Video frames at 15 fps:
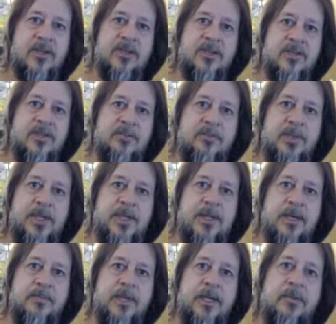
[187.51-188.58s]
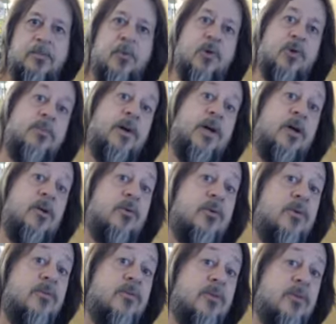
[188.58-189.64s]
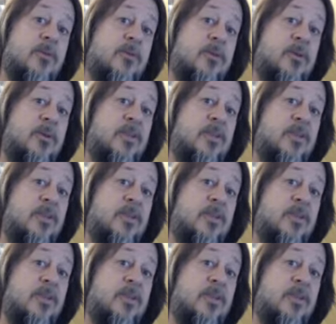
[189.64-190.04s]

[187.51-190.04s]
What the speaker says: is becoming more powerful